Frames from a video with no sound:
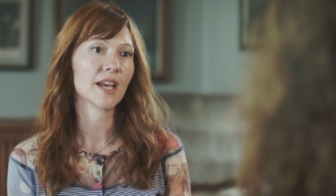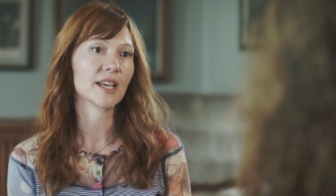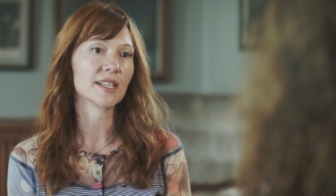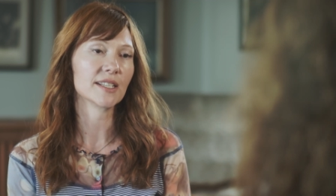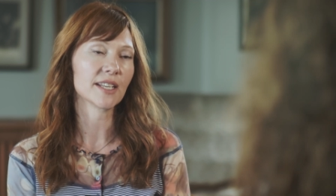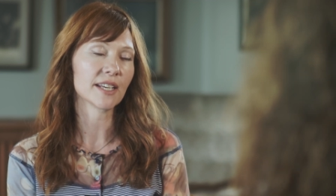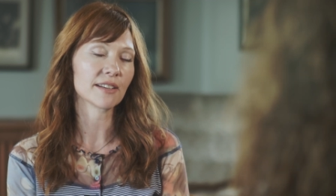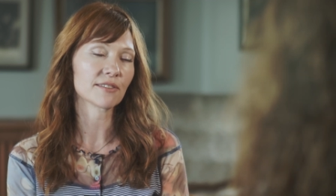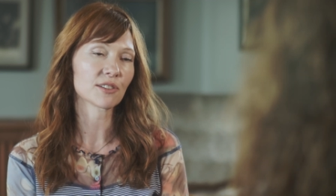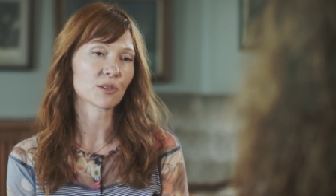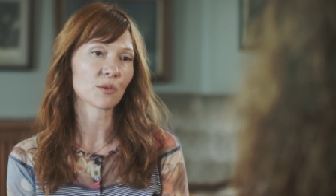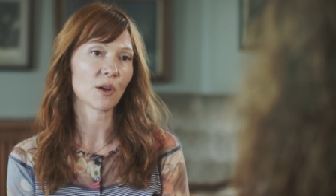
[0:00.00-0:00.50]

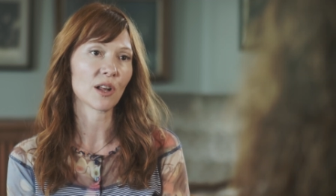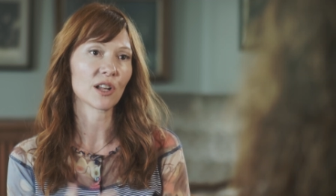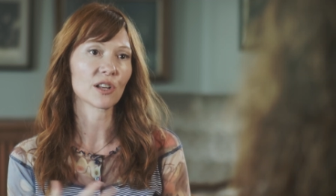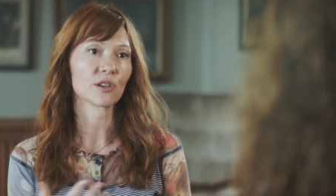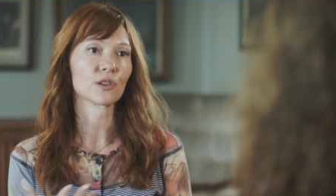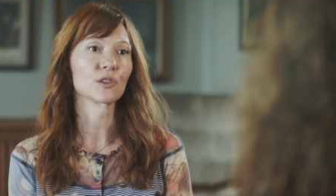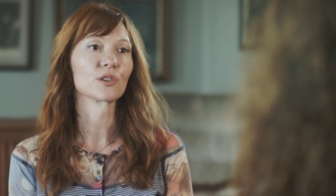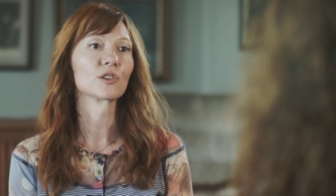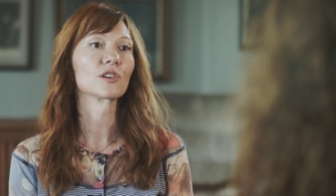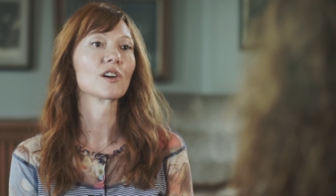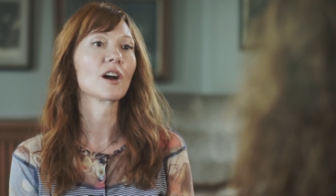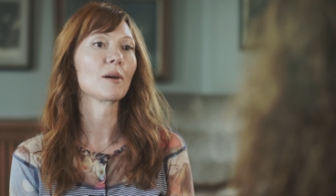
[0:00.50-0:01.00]
Dave Swallow
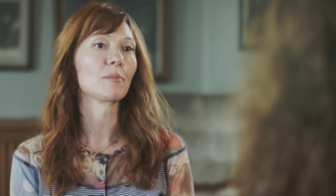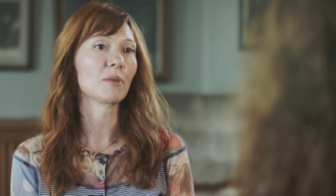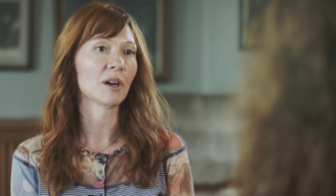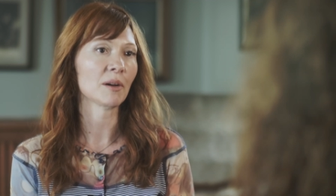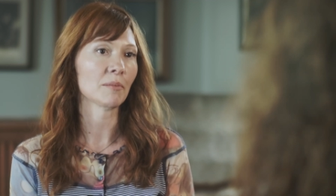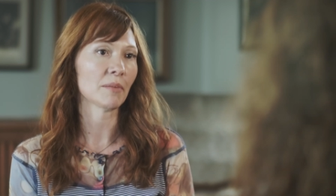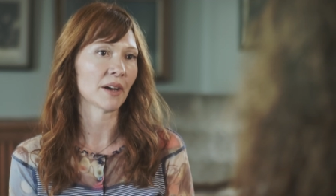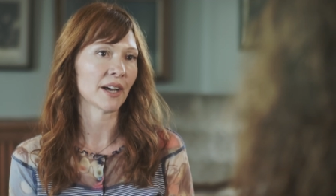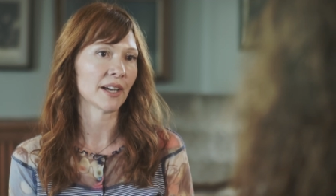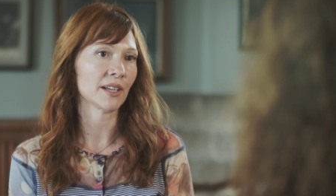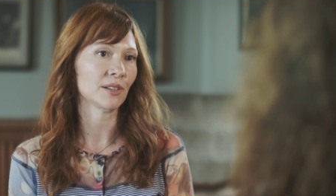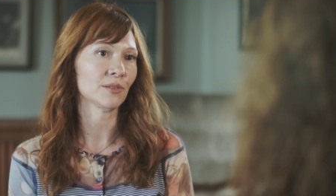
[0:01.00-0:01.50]
grew up on
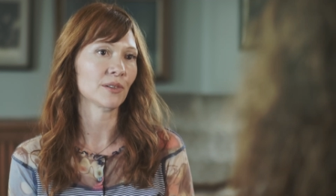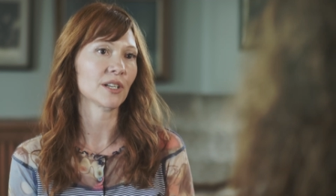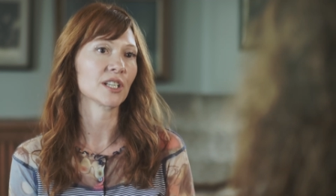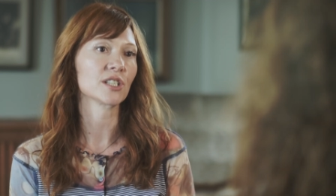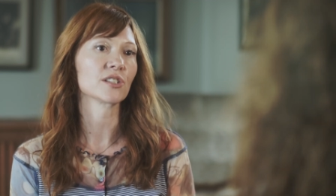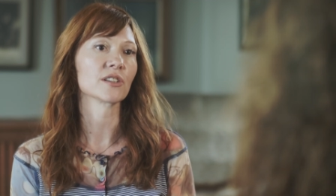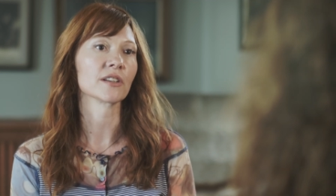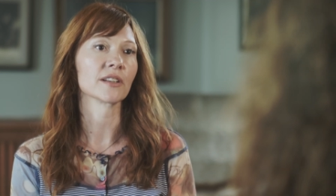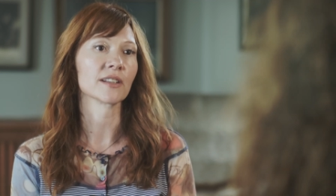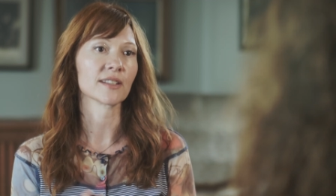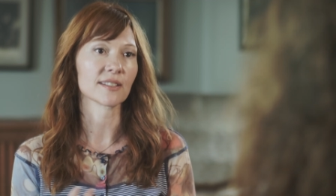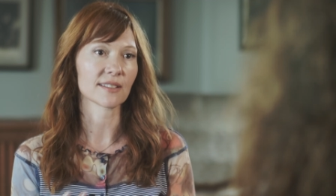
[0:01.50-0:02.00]
Pine
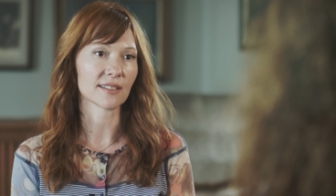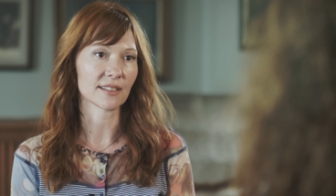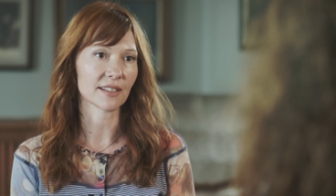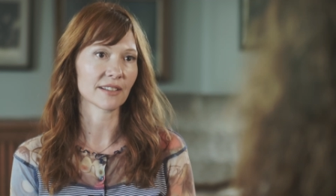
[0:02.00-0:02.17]
Ridge and has